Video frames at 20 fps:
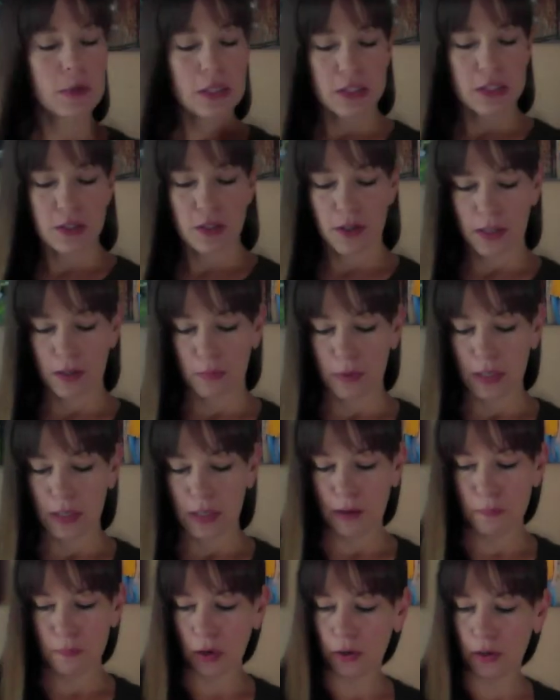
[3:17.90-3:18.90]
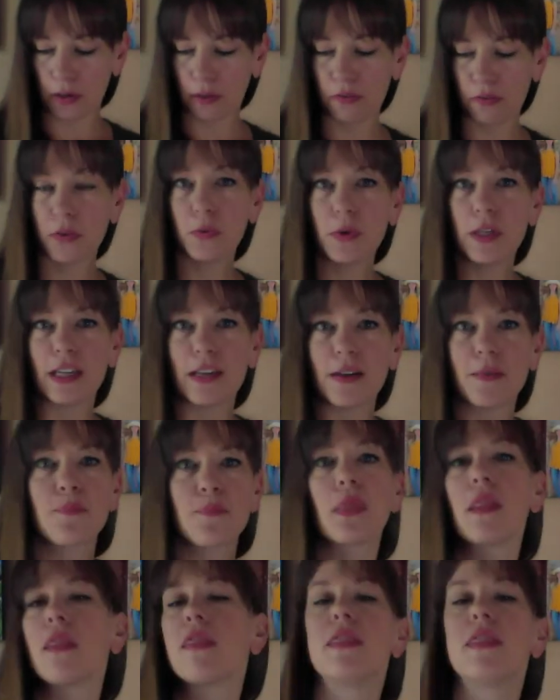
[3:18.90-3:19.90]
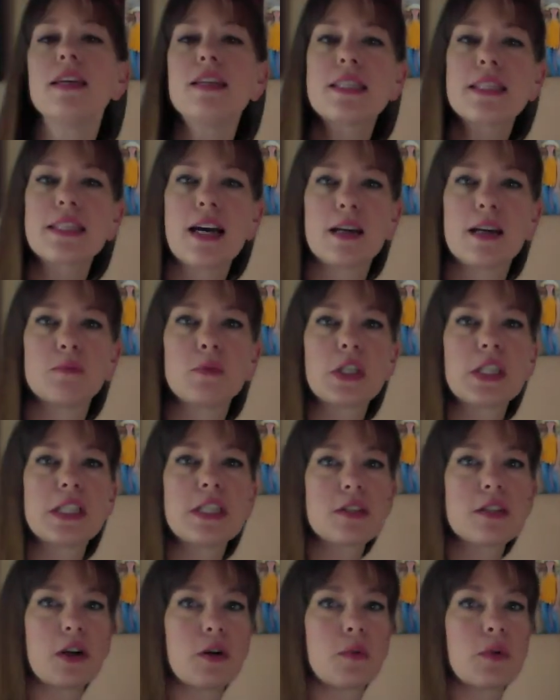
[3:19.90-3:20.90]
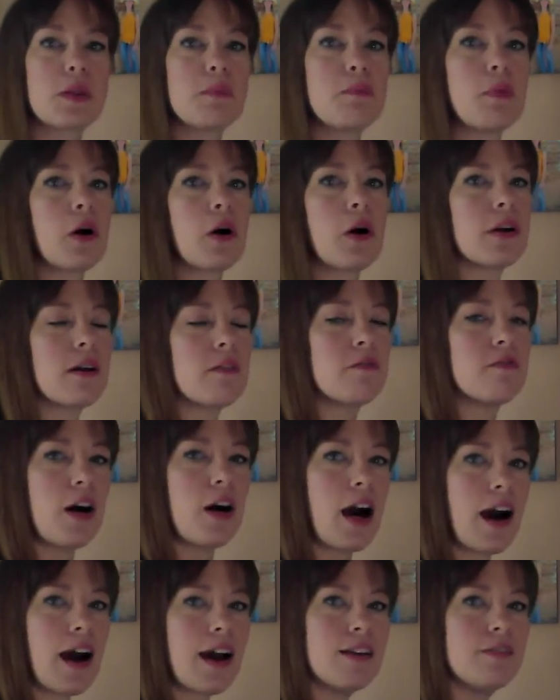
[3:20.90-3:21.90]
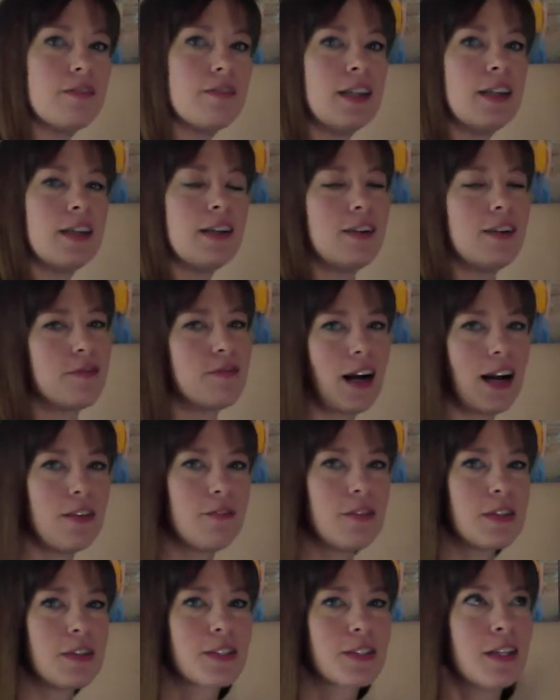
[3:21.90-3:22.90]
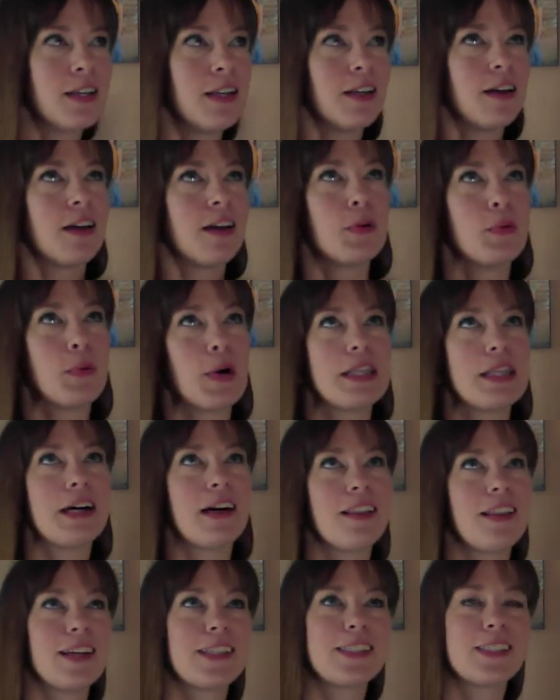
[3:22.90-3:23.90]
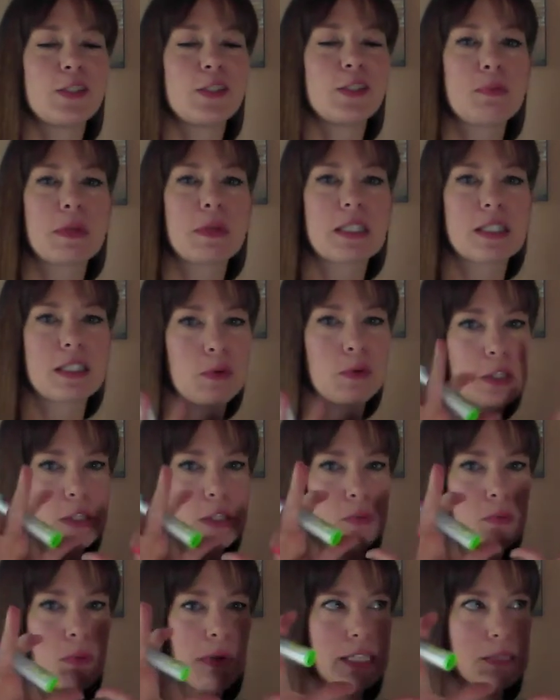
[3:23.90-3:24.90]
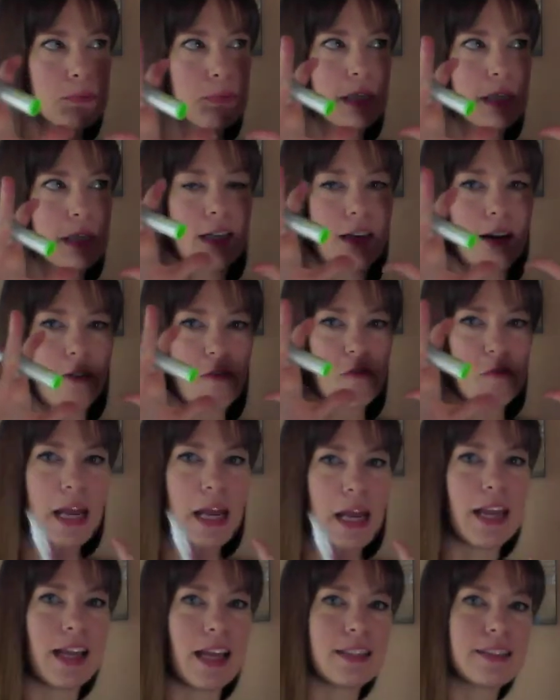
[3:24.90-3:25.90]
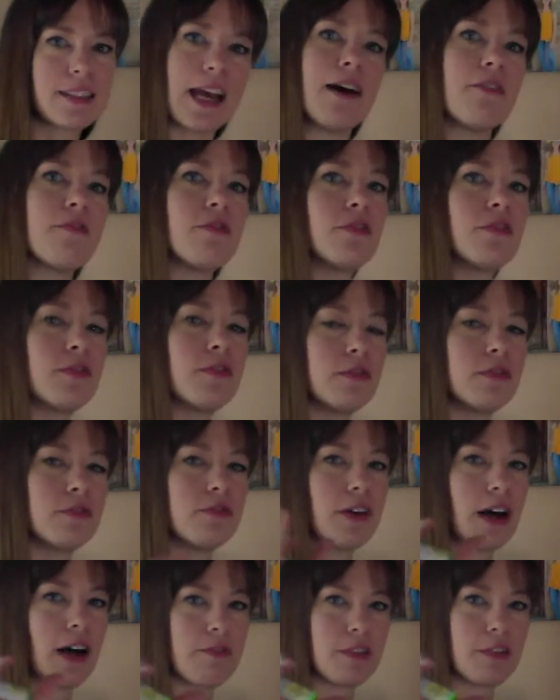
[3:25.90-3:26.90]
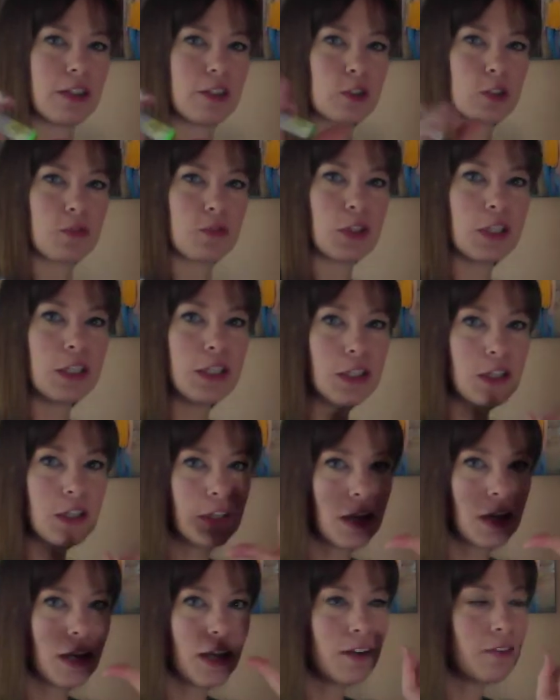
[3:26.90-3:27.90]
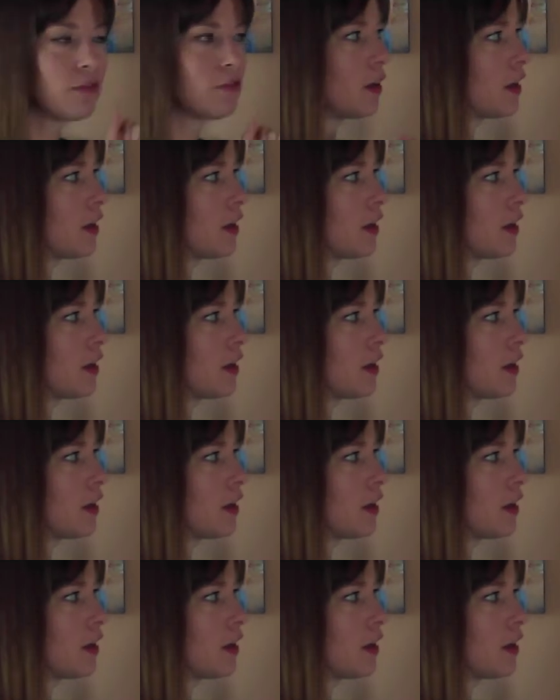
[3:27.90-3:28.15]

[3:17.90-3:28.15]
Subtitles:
time we started with a part of 3. This time, we're going to start with a part of 5. 5 is one that I like to use because it always just reminds me of my hands. I have 5 fingers over here and